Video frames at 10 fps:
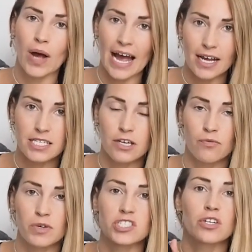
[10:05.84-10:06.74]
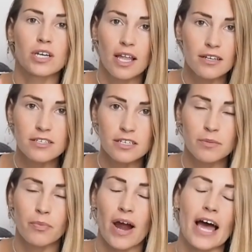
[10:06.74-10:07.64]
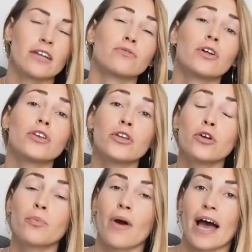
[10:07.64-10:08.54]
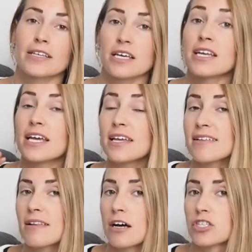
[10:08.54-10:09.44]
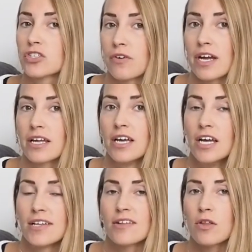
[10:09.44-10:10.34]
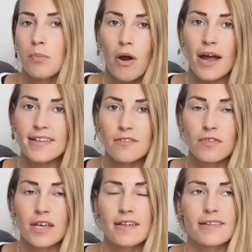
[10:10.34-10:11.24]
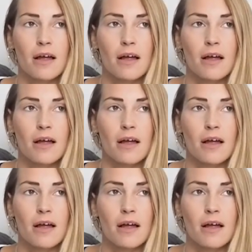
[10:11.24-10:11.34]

Active, which is a London brand, a new brand, and it is luxury. So the price of these,